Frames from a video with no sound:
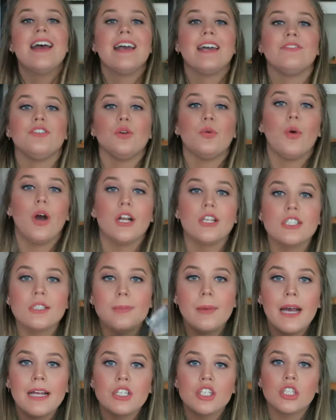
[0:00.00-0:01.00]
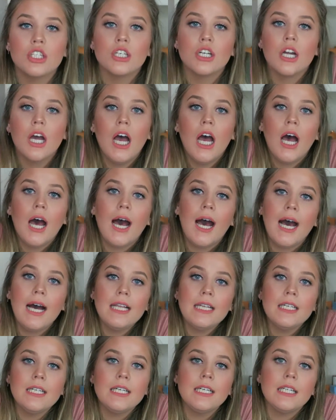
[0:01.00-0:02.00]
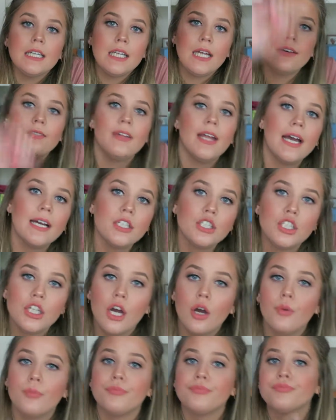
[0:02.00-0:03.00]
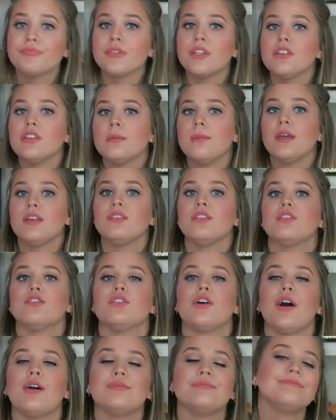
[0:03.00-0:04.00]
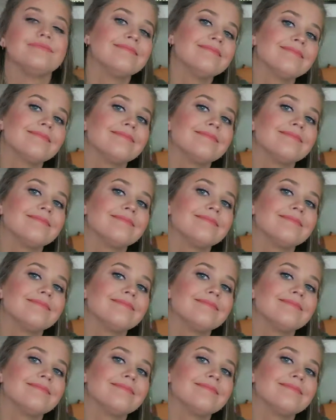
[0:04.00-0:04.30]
If you watch The Bachelor, holla, love that show. It's an amazing show.